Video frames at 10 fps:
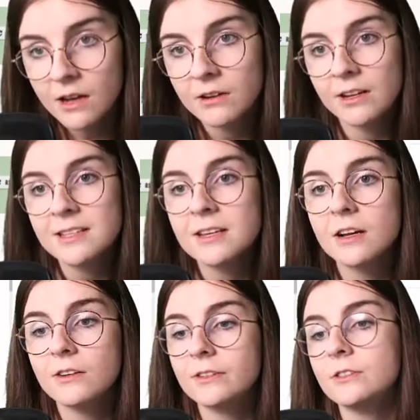Let's
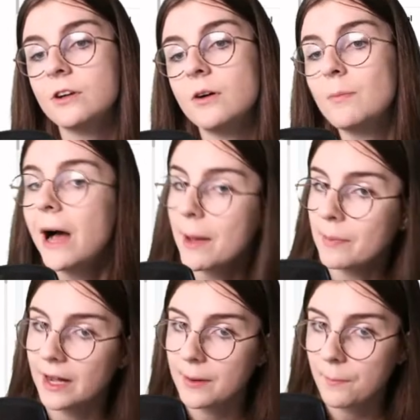head over to our
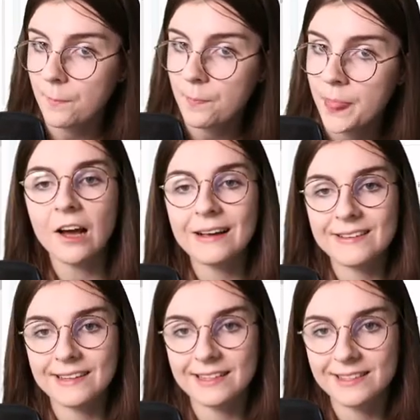pipeline. Now,
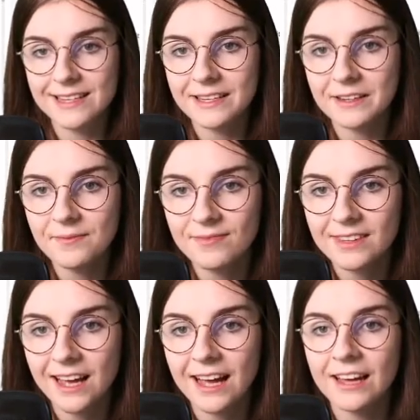as you can see here,
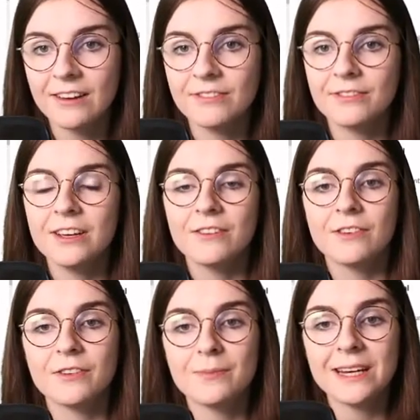I have
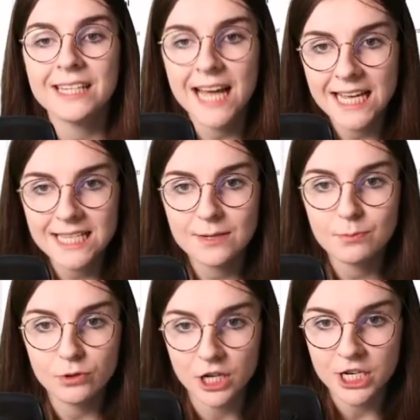within my
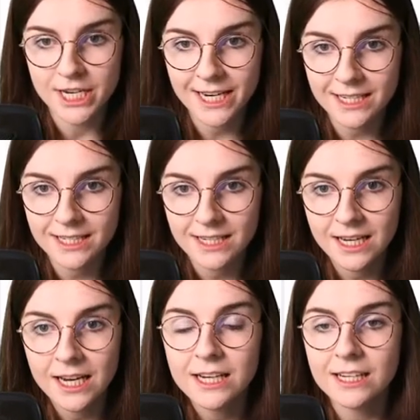test project
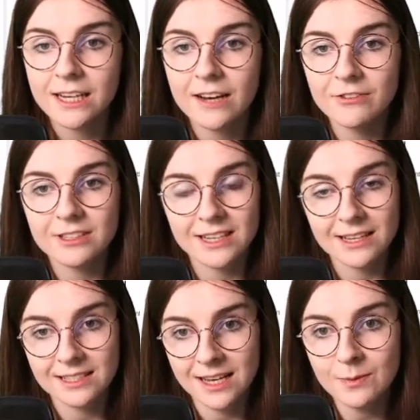the Coveralls
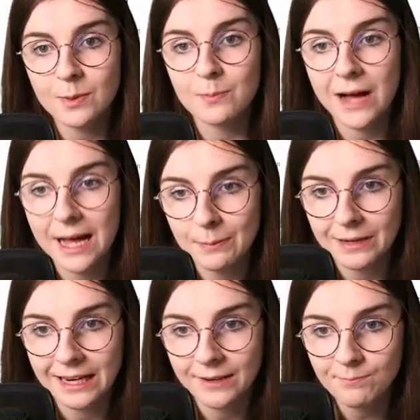example
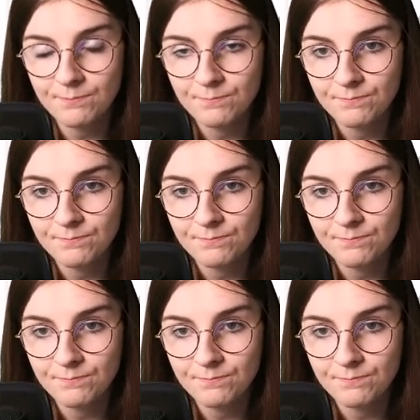pipeline,